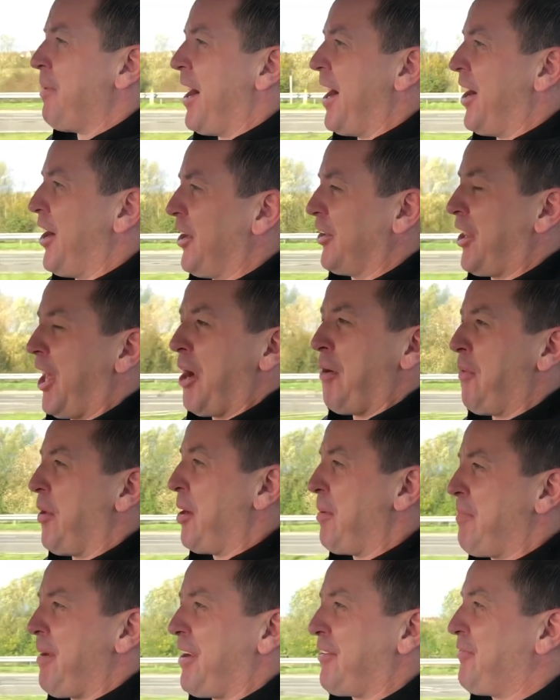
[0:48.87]
I don't know what the
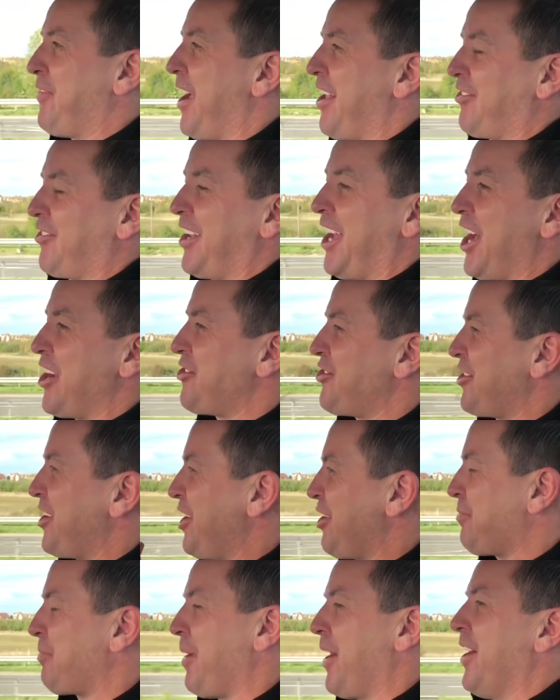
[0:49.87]
big fascination
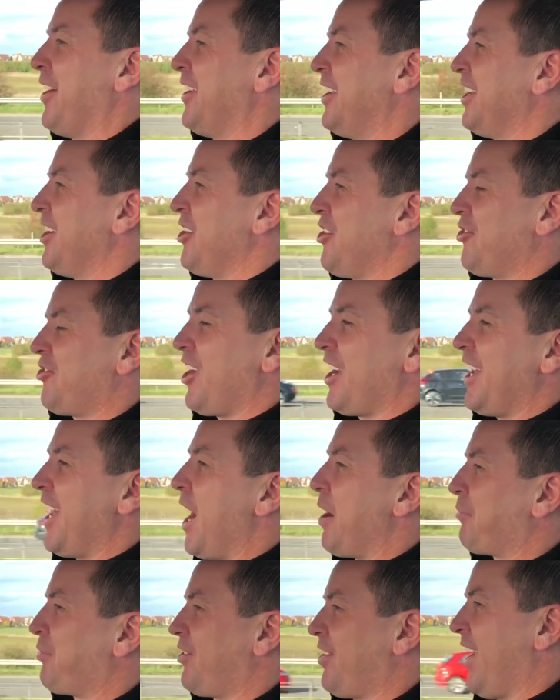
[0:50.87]
is, but she
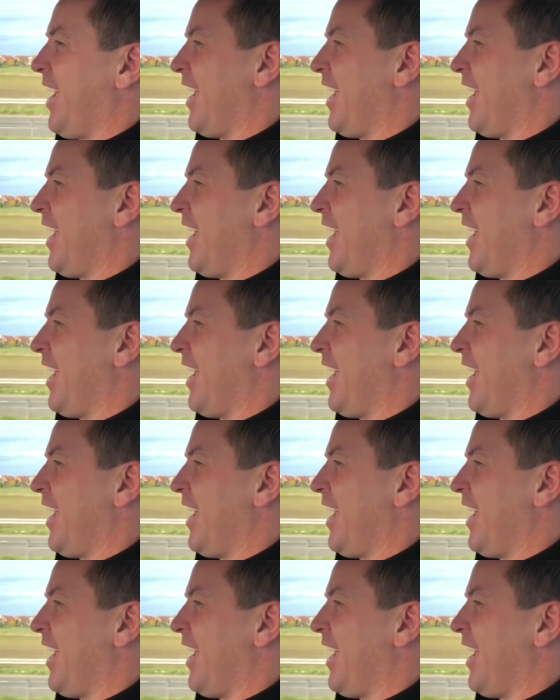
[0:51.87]
loves it.